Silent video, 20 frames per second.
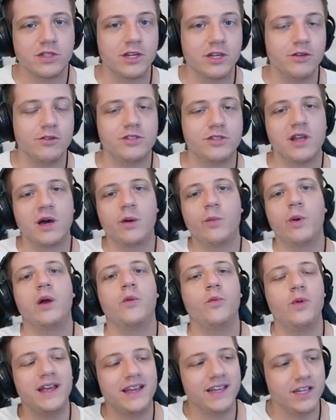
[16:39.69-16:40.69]
to do so that way
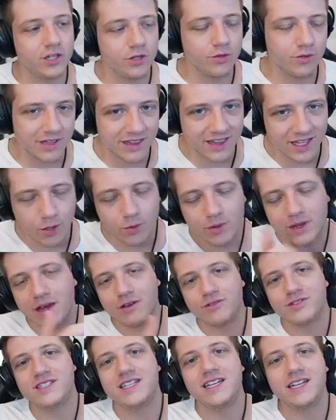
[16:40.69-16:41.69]
we could do the thing
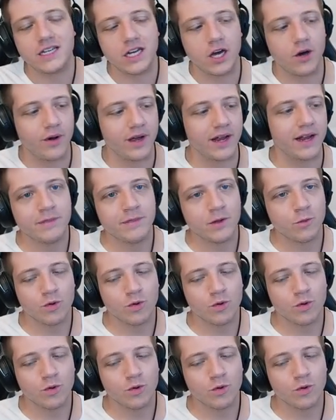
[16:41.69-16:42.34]
without Zeke knowing.